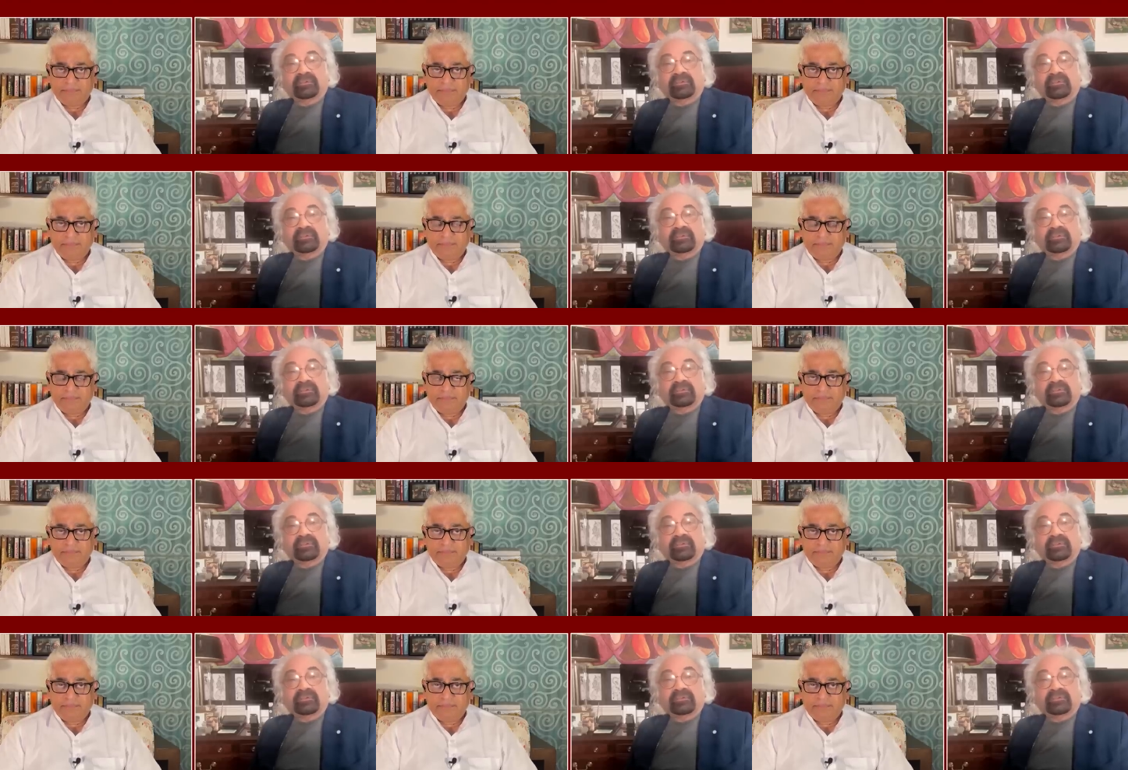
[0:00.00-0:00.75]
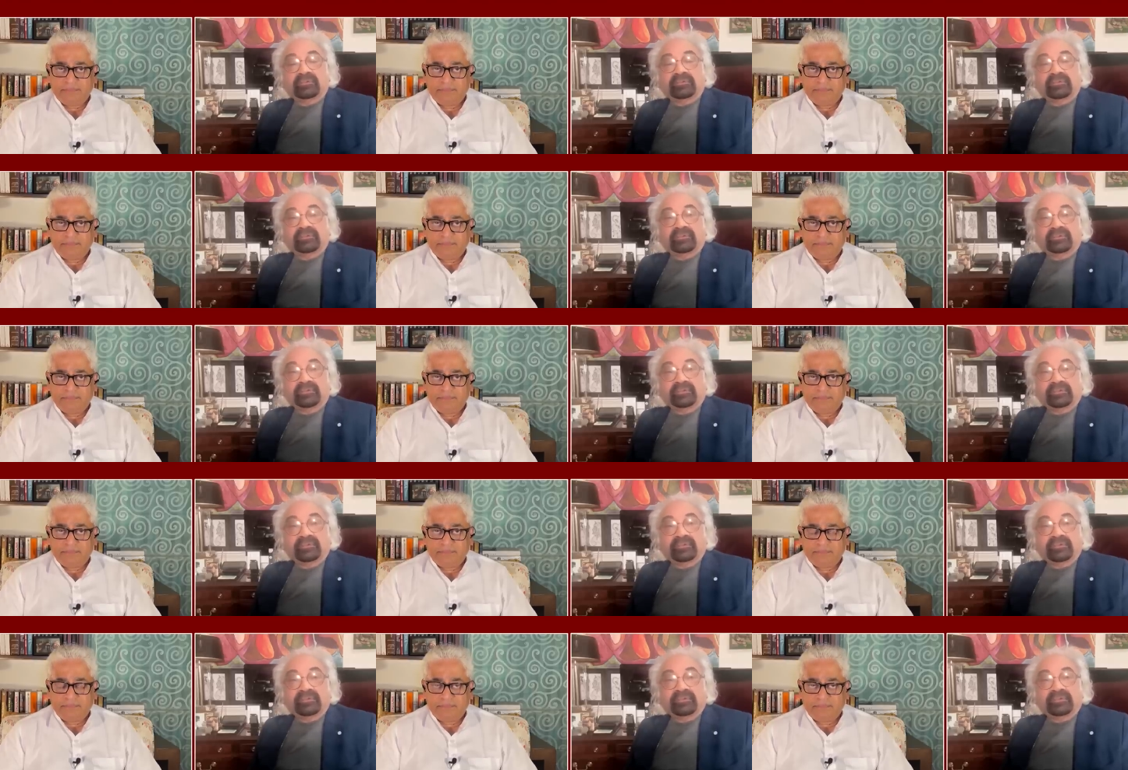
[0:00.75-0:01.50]

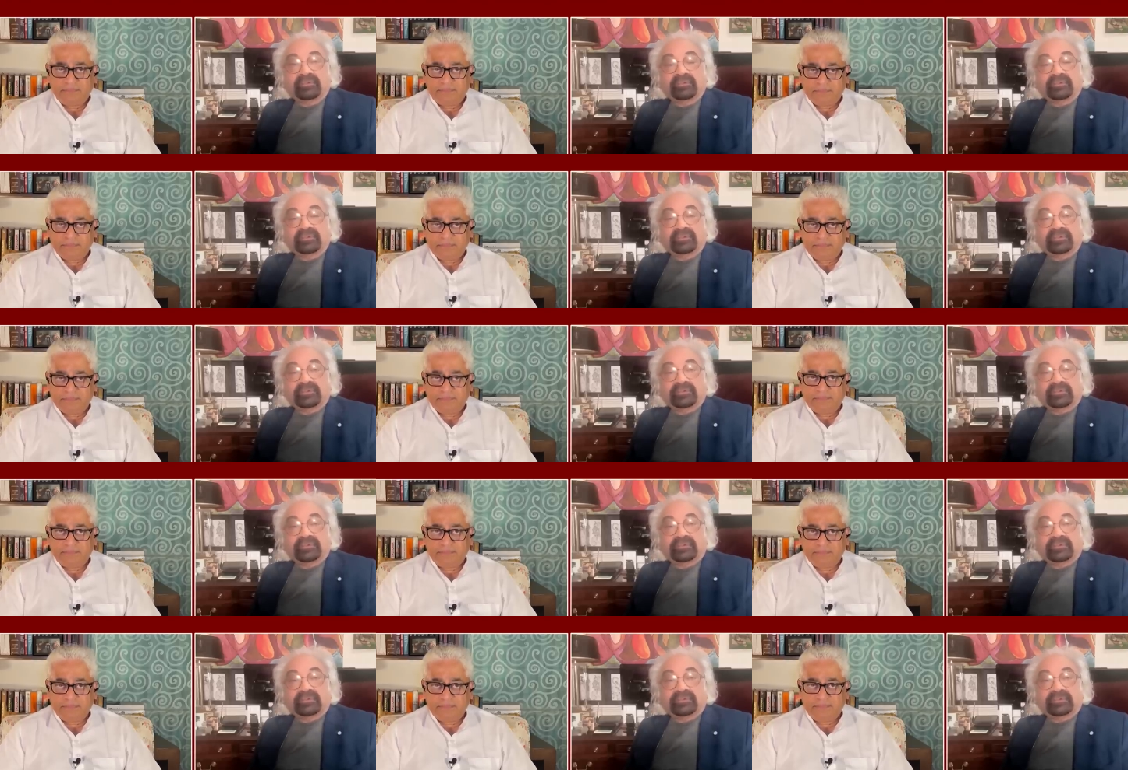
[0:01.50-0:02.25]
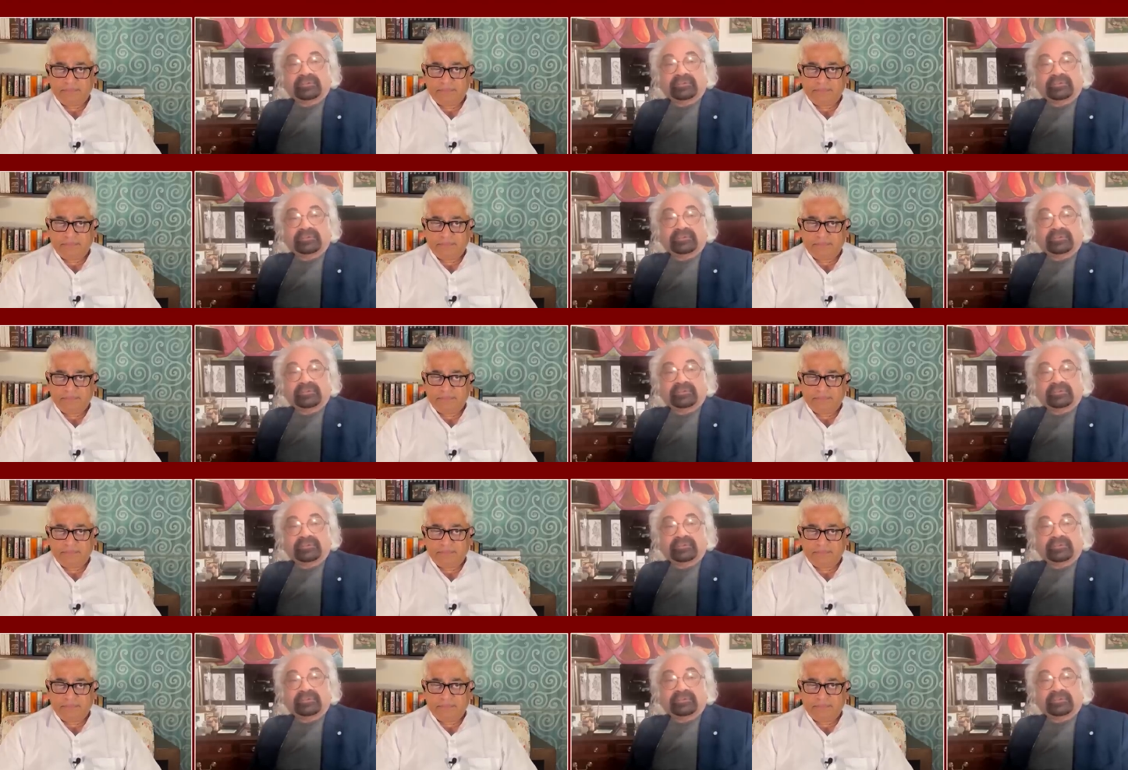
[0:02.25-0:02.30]
[no speech]